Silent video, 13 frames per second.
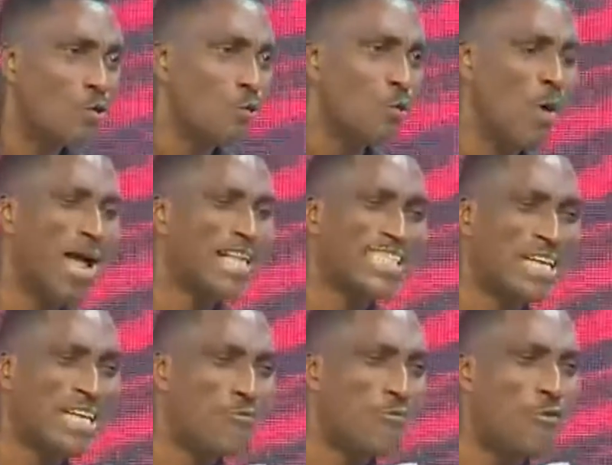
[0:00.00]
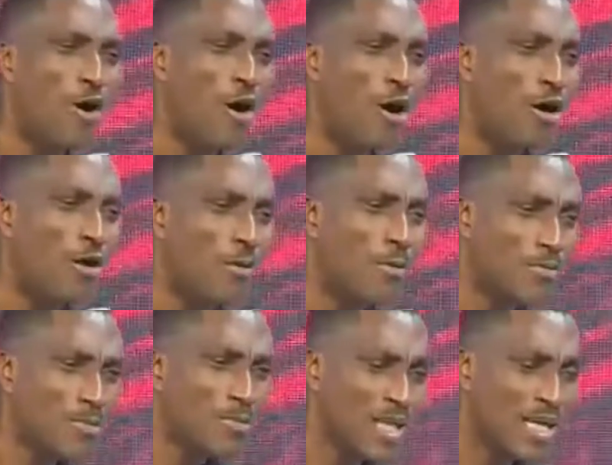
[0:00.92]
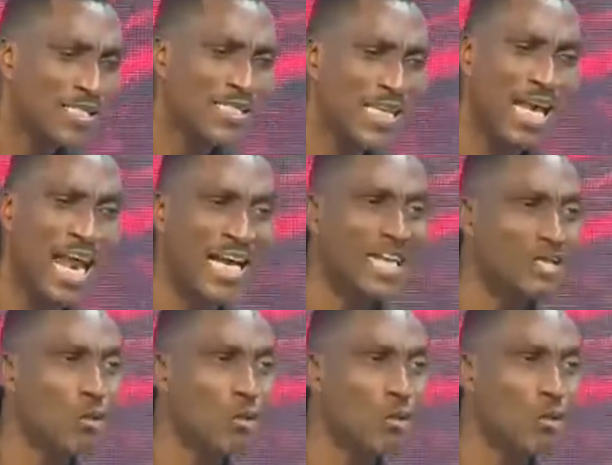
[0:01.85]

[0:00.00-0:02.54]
waiting for salary